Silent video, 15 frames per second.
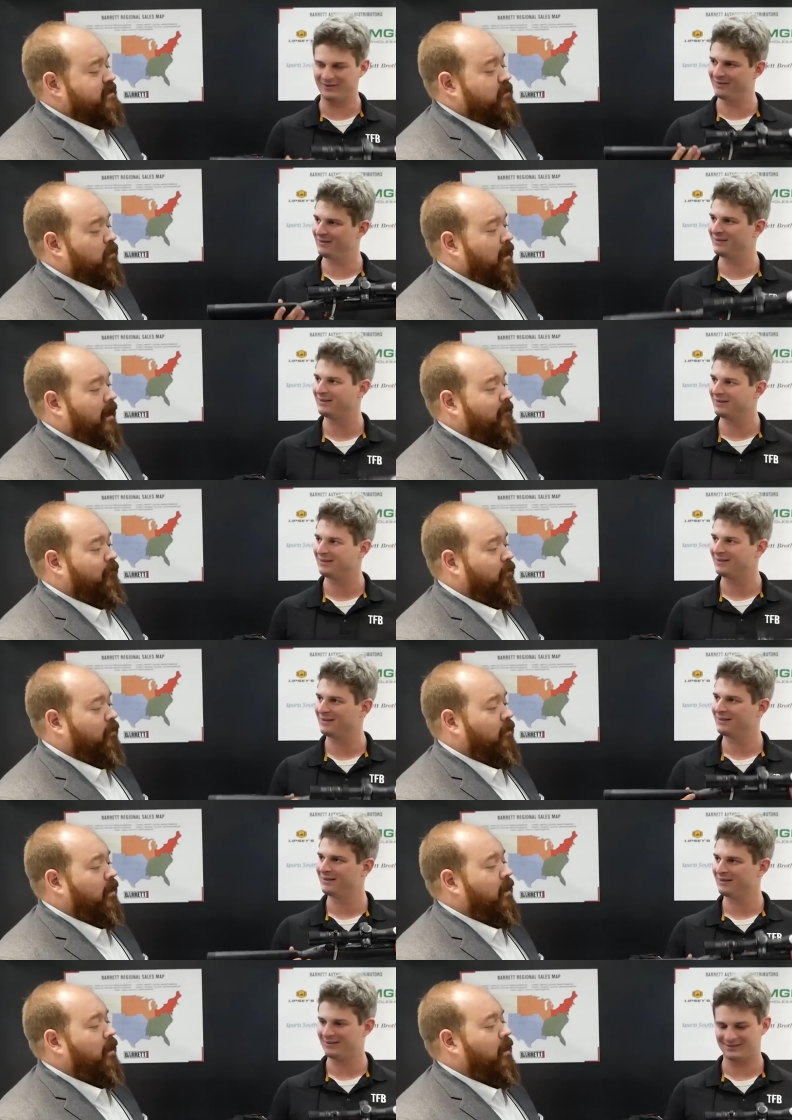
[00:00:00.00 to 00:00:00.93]
Speaker 1: the
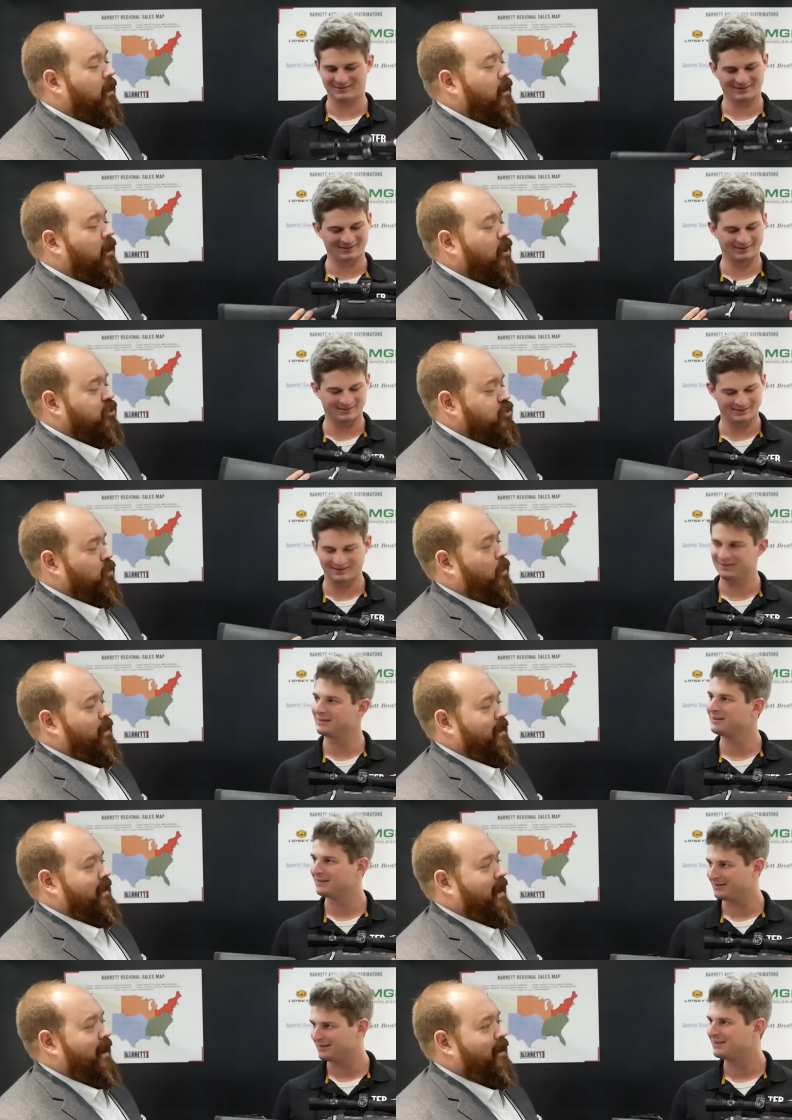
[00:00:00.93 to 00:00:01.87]
rifle a
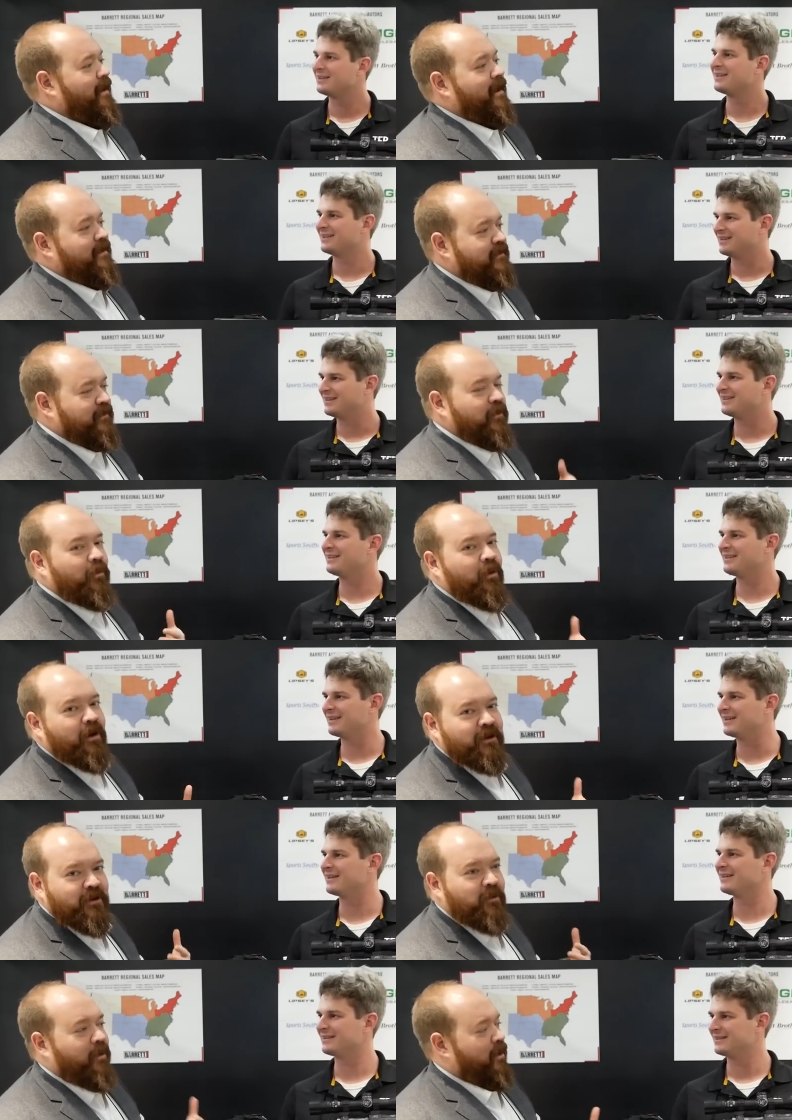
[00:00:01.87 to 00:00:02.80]
joy to carry. It's the
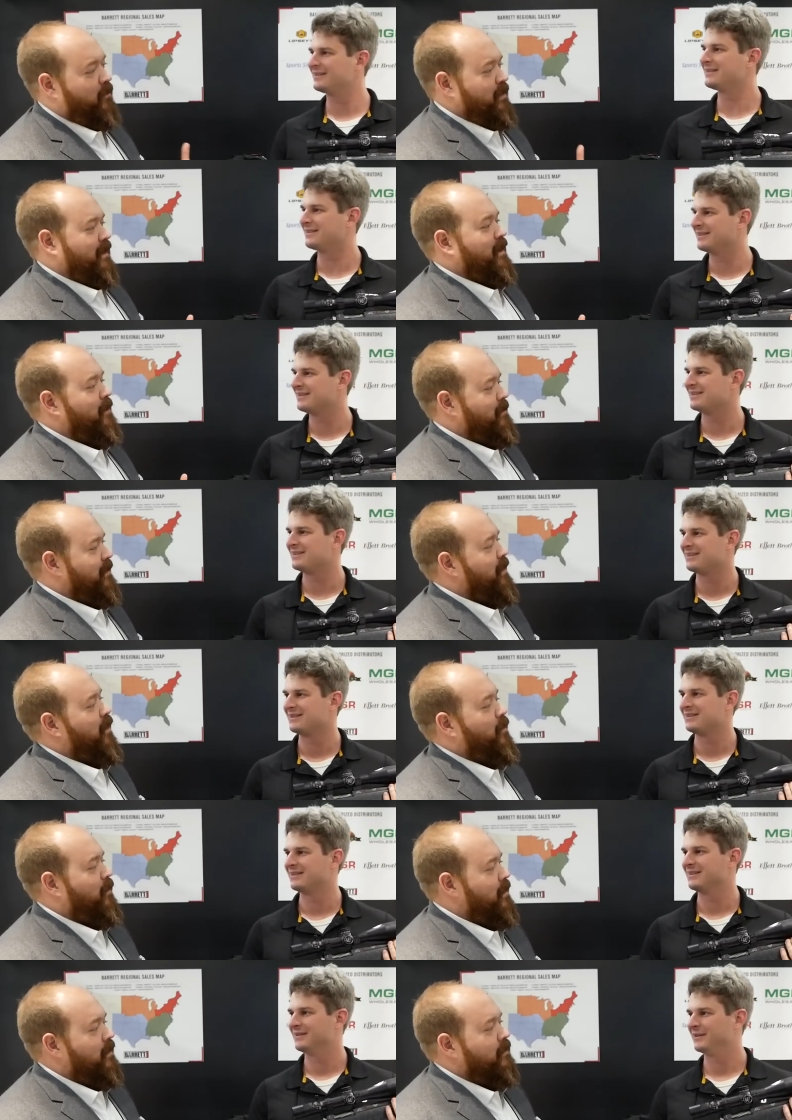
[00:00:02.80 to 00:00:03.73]
one you want to pick up and
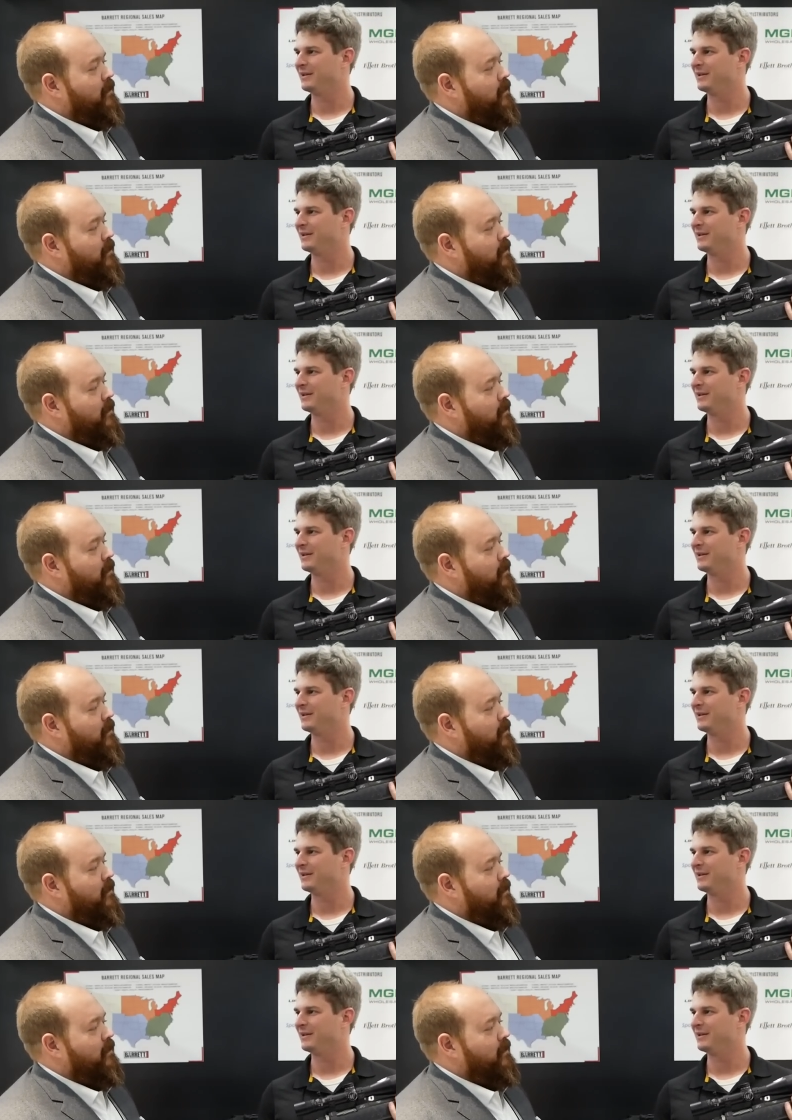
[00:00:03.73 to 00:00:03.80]
go with.